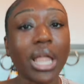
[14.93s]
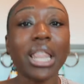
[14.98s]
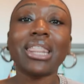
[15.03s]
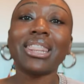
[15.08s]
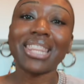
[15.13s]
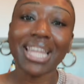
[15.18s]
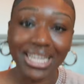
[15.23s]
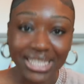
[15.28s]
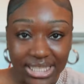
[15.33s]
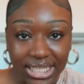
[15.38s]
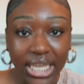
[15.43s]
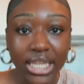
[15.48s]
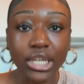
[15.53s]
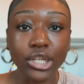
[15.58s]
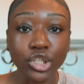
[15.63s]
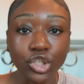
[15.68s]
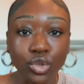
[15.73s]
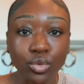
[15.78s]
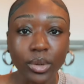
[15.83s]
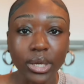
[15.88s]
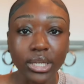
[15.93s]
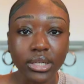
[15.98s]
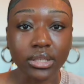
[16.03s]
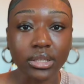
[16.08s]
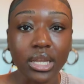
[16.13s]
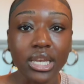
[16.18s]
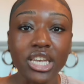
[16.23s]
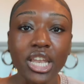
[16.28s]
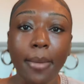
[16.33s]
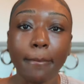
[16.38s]
Let's get into it.
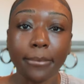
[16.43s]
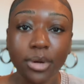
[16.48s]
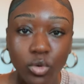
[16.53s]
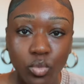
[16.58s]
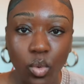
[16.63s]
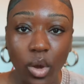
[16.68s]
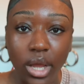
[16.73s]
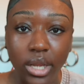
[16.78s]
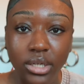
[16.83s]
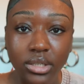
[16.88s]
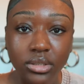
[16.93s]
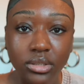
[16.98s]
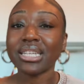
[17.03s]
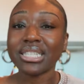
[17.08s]
Number 1,